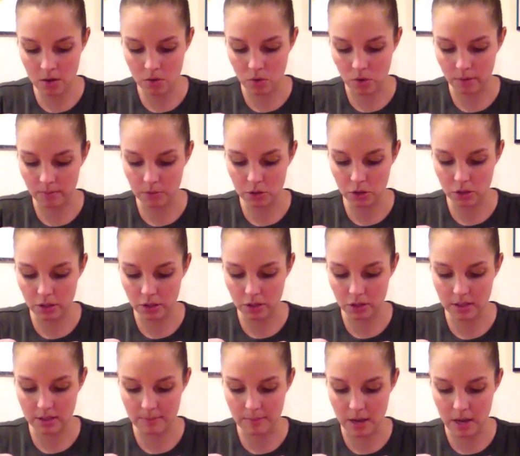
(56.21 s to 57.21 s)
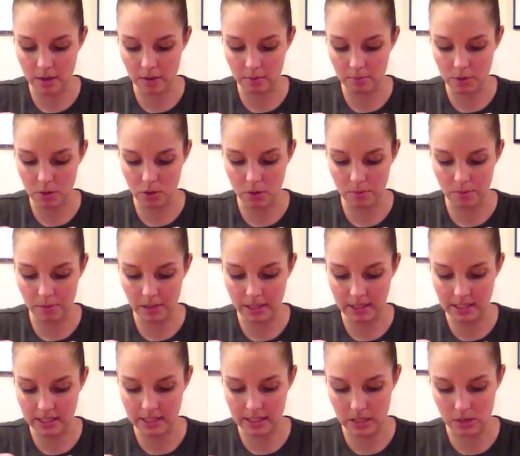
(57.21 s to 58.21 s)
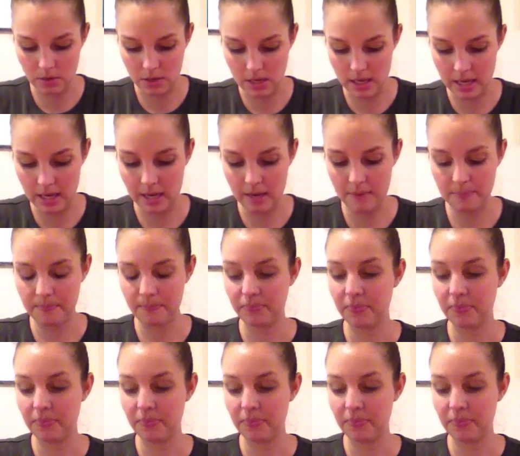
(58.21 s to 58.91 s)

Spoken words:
or I'm sure there's some other beauty places that you can get it.